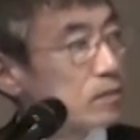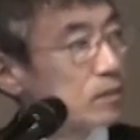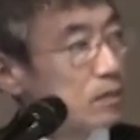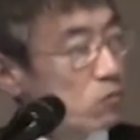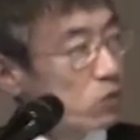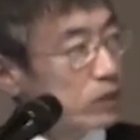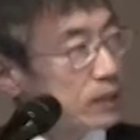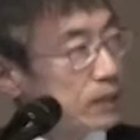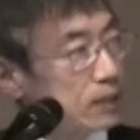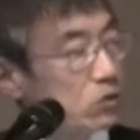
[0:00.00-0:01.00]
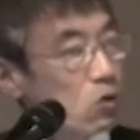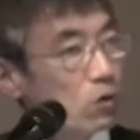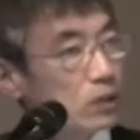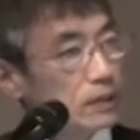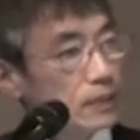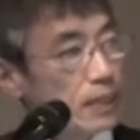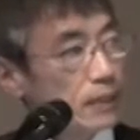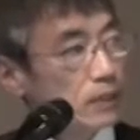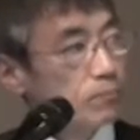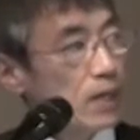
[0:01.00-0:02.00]
the water is
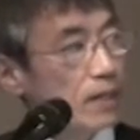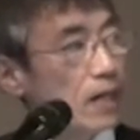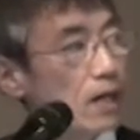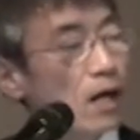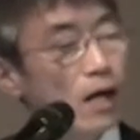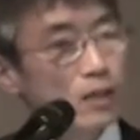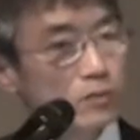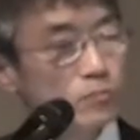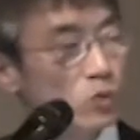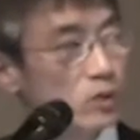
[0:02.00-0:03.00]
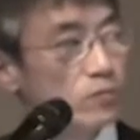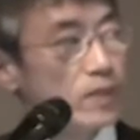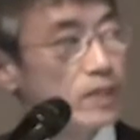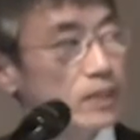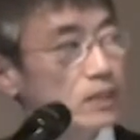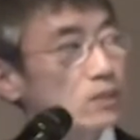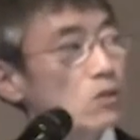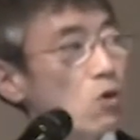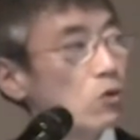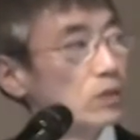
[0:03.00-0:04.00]
oxidized by atmospheric
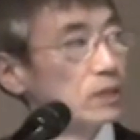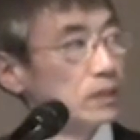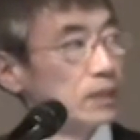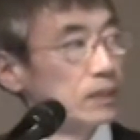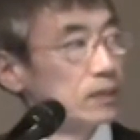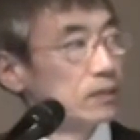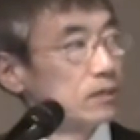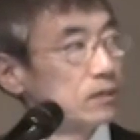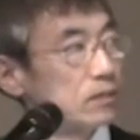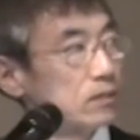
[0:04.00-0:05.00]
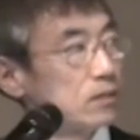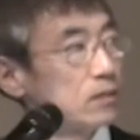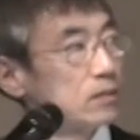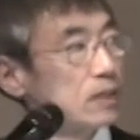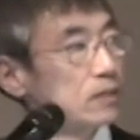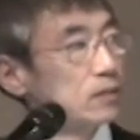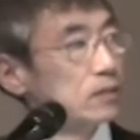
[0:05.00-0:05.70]
oxygen. Then